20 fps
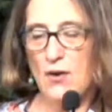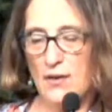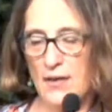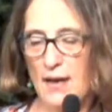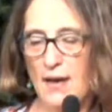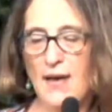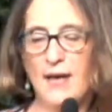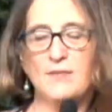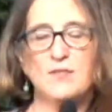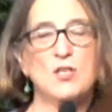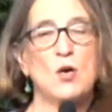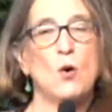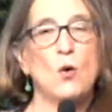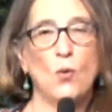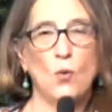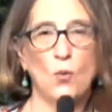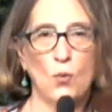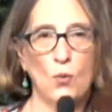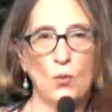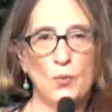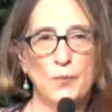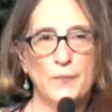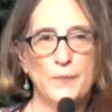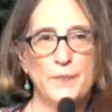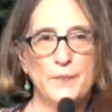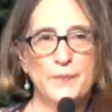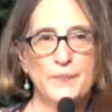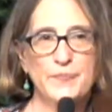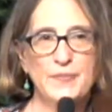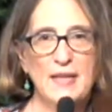lives whole.
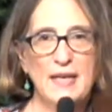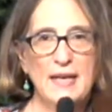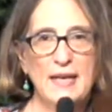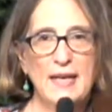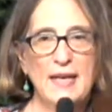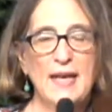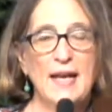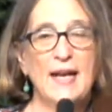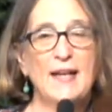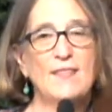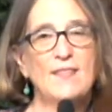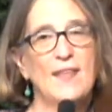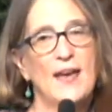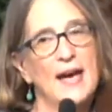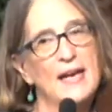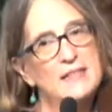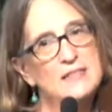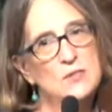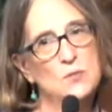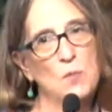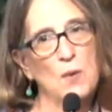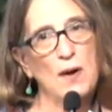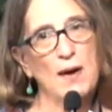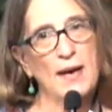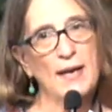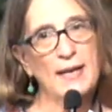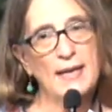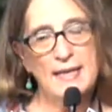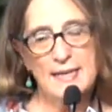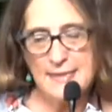And that's why
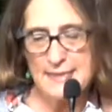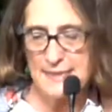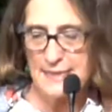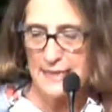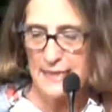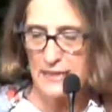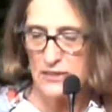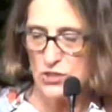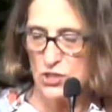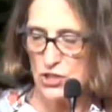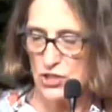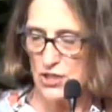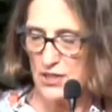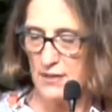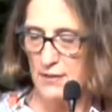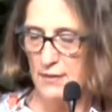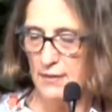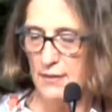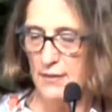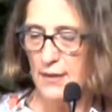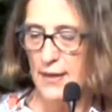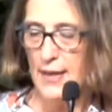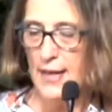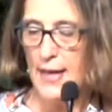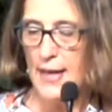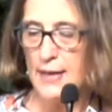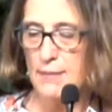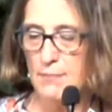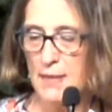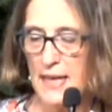intention
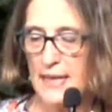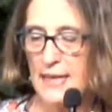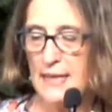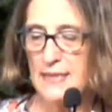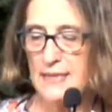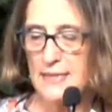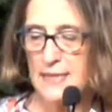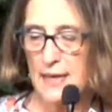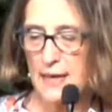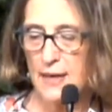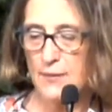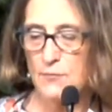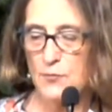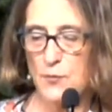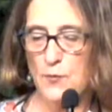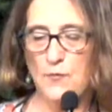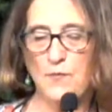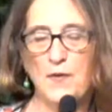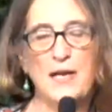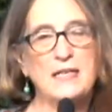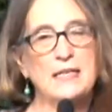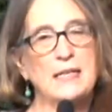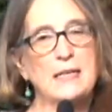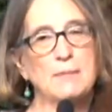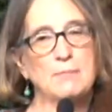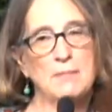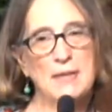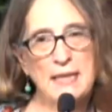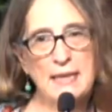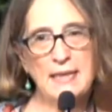and making time for finding
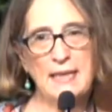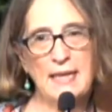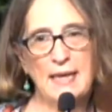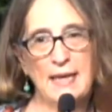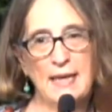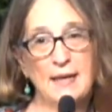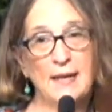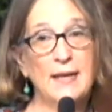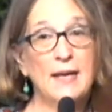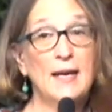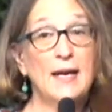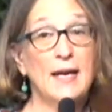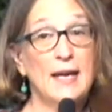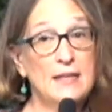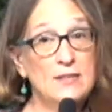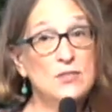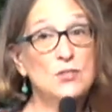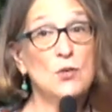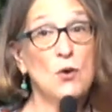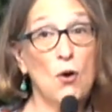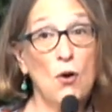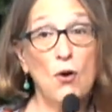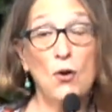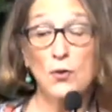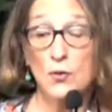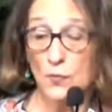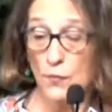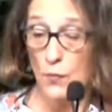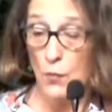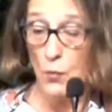meaning is called
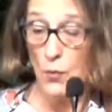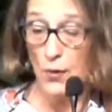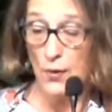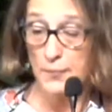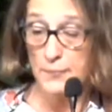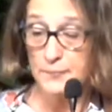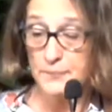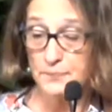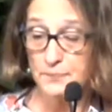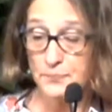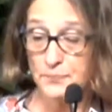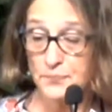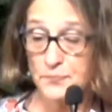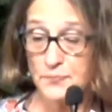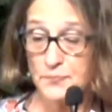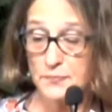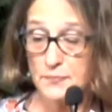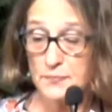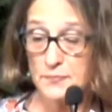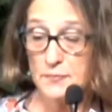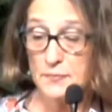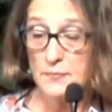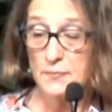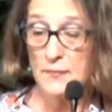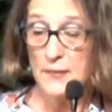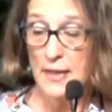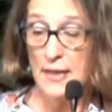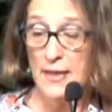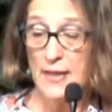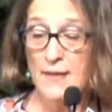for.
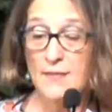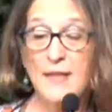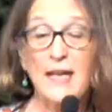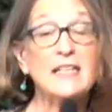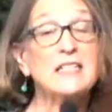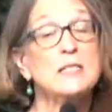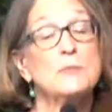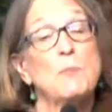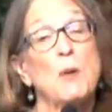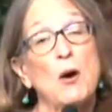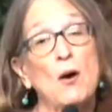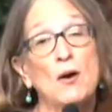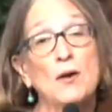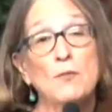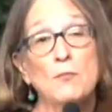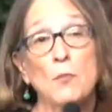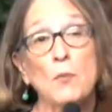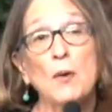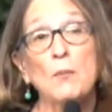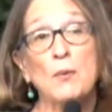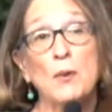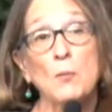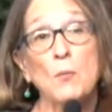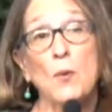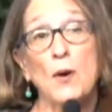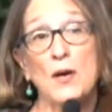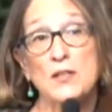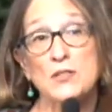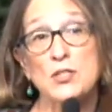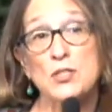That's part of what we
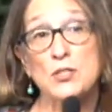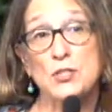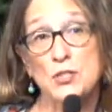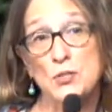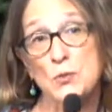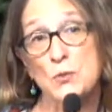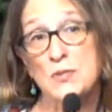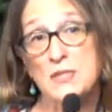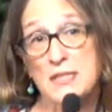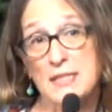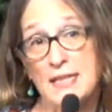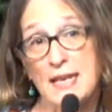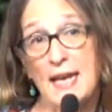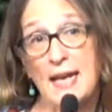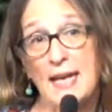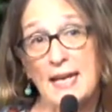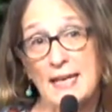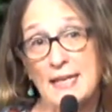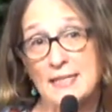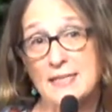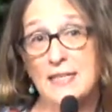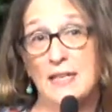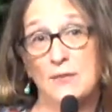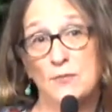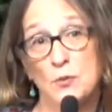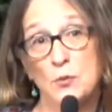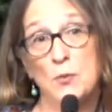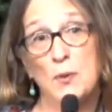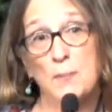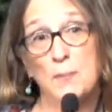want to do today, is give
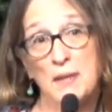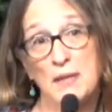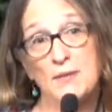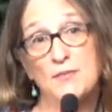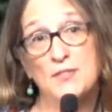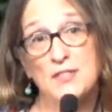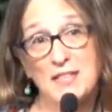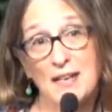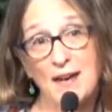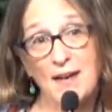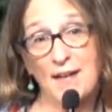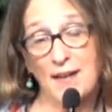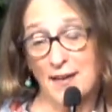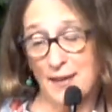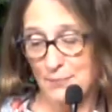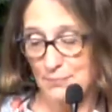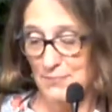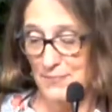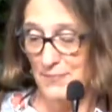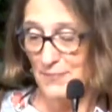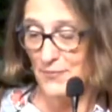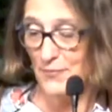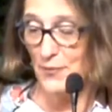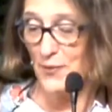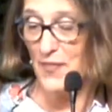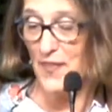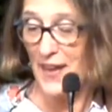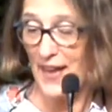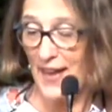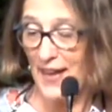you a bit of time for
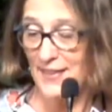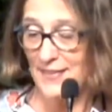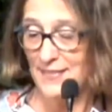that.